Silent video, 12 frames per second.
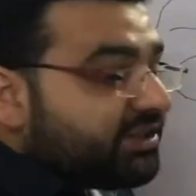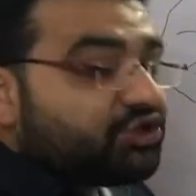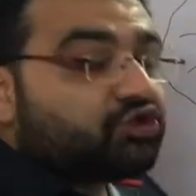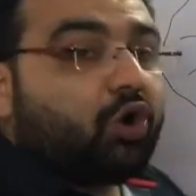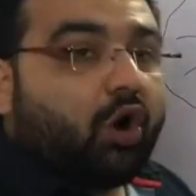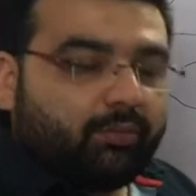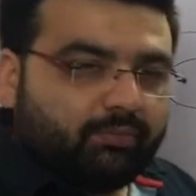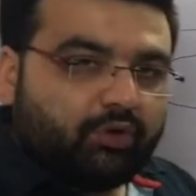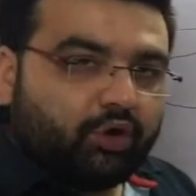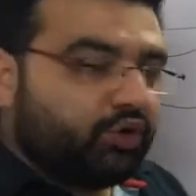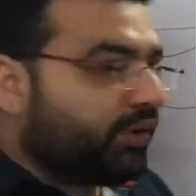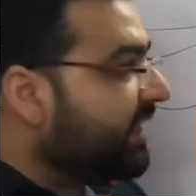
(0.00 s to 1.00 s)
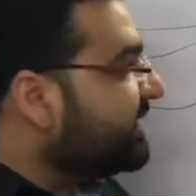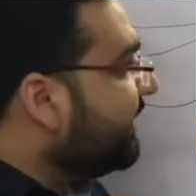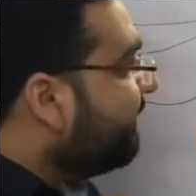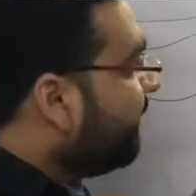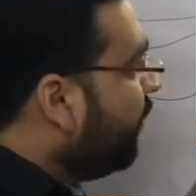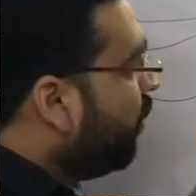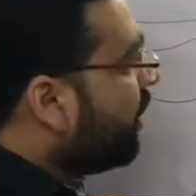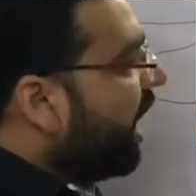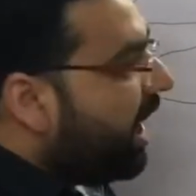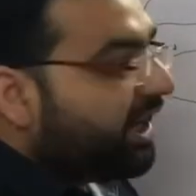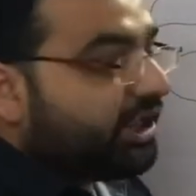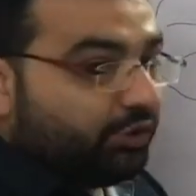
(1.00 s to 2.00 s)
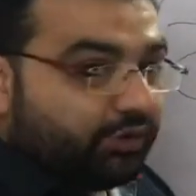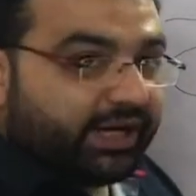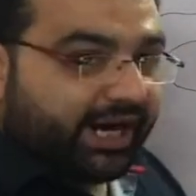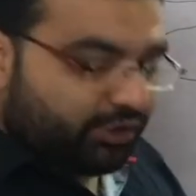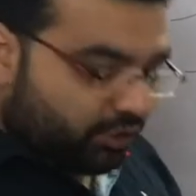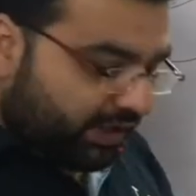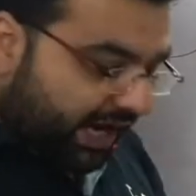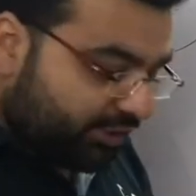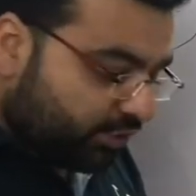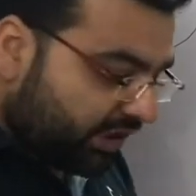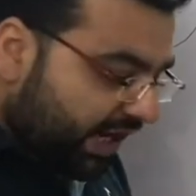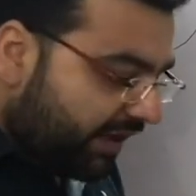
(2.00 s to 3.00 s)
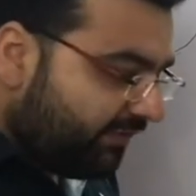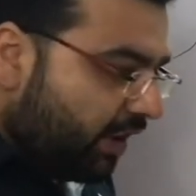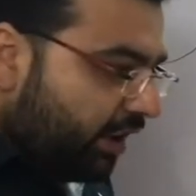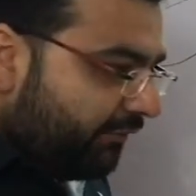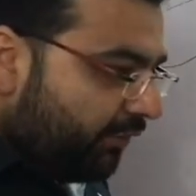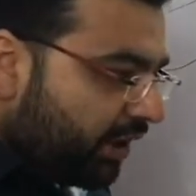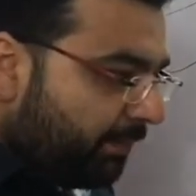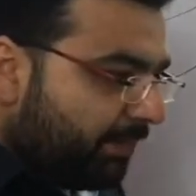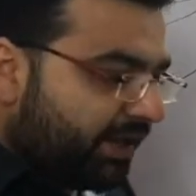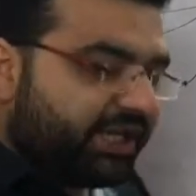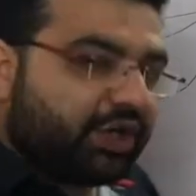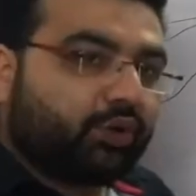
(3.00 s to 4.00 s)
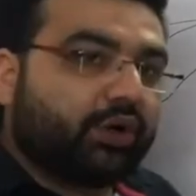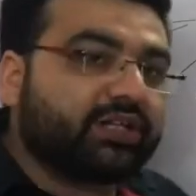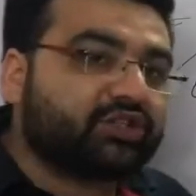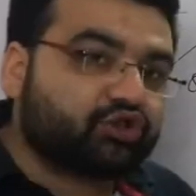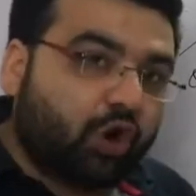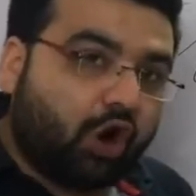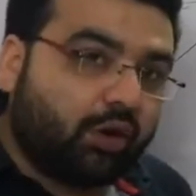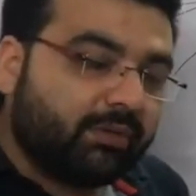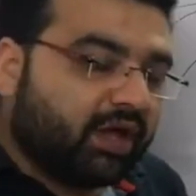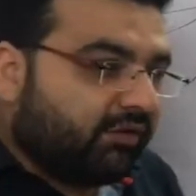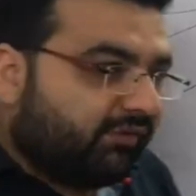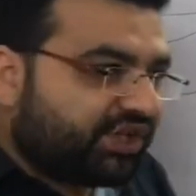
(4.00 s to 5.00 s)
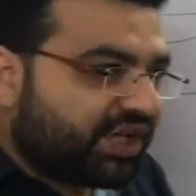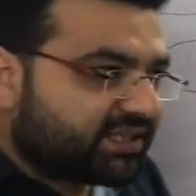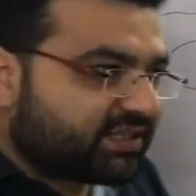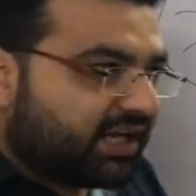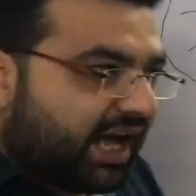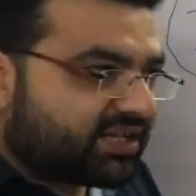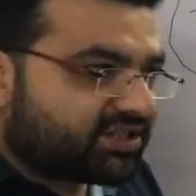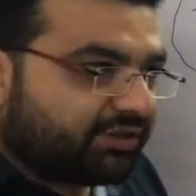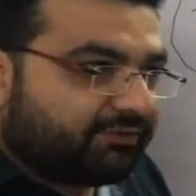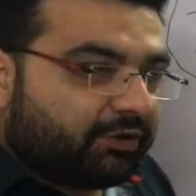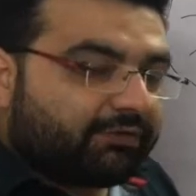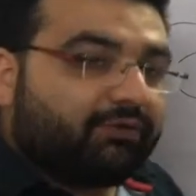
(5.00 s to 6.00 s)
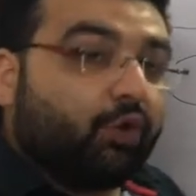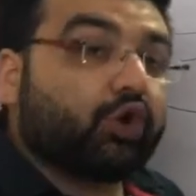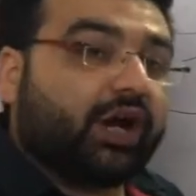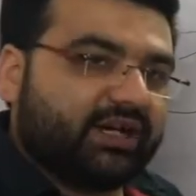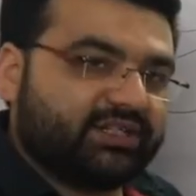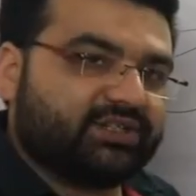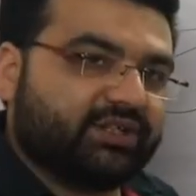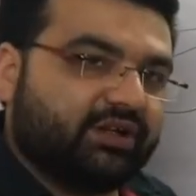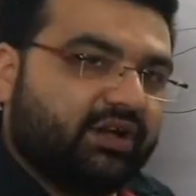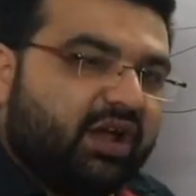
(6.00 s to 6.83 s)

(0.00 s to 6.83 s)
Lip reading: storm, or you can say 4-hour unit hydrograph for a particular storm which has lasted for 4 hours.